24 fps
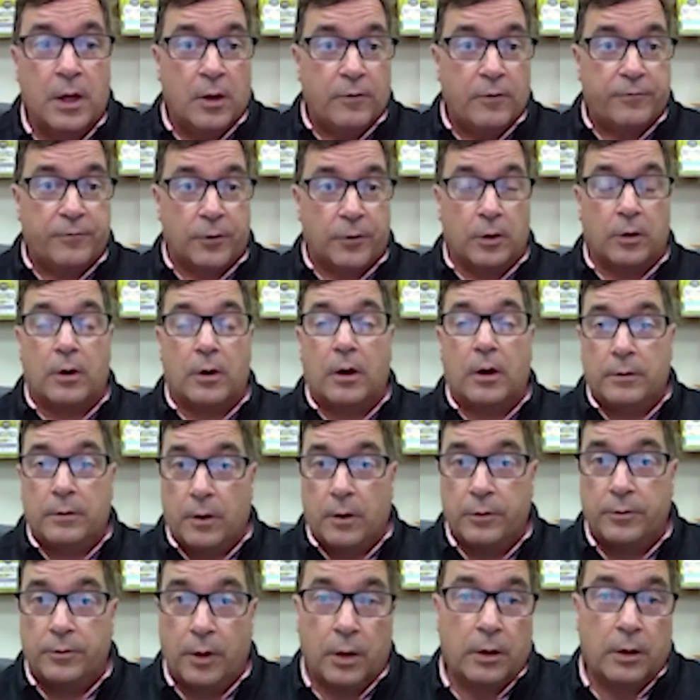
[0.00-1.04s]
for
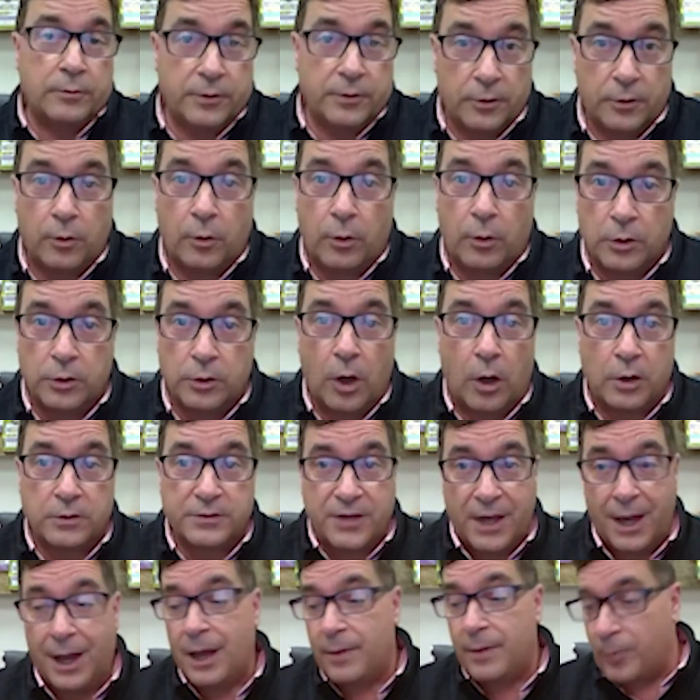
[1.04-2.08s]
a long
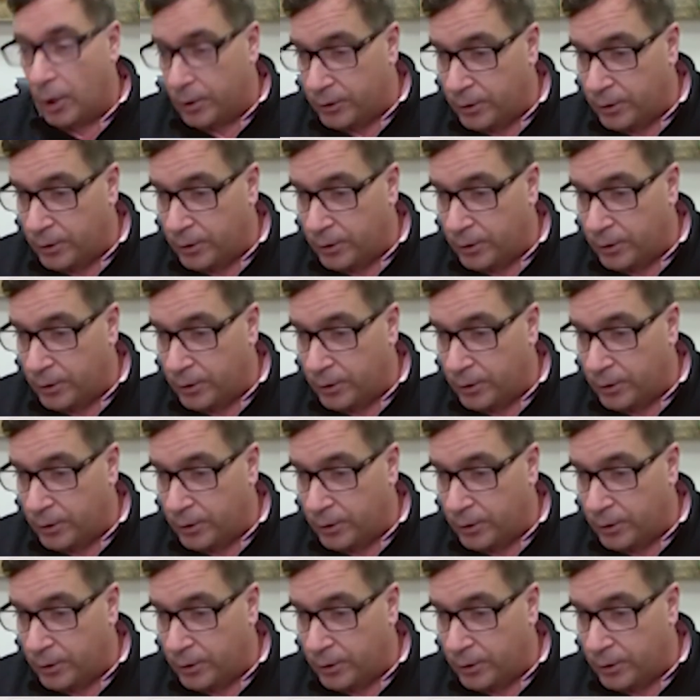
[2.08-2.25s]
time.